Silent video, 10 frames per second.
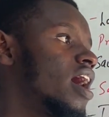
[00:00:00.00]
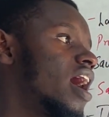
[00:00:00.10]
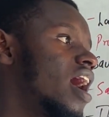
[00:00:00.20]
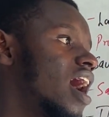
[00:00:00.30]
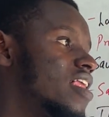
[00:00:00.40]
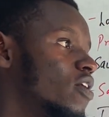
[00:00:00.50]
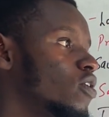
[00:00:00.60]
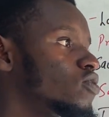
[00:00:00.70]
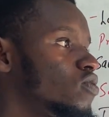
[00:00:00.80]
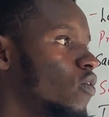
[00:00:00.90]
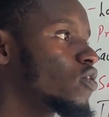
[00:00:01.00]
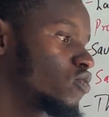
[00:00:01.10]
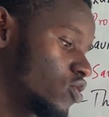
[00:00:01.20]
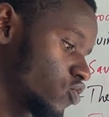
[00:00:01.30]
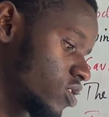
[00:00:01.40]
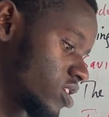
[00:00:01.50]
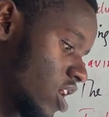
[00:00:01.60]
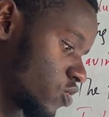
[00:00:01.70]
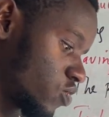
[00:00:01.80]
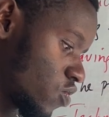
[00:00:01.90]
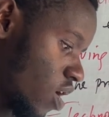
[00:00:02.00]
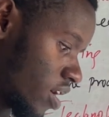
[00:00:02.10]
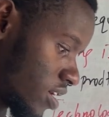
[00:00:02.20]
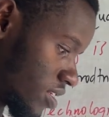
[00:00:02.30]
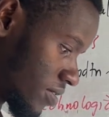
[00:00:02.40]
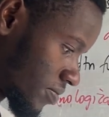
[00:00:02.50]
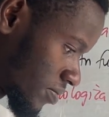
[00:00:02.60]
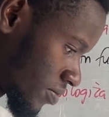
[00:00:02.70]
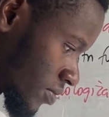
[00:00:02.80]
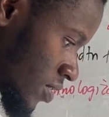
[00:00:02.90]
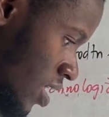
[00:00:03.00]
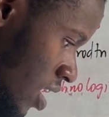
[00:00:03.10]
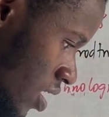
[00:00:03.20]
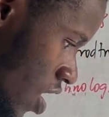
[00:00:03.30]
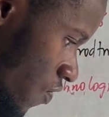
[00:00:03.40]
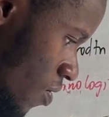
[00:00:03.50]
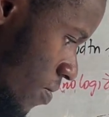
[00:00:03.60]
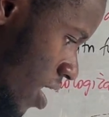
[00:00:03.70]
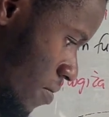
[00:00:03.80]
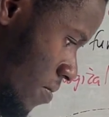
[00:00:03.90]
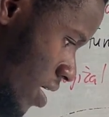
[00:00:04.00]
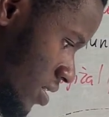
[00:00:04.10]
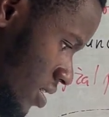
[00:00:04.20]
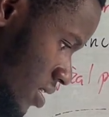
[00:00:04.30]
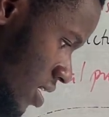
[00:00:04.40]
and we're going to enjoy it as we go ahead. Now from there, members,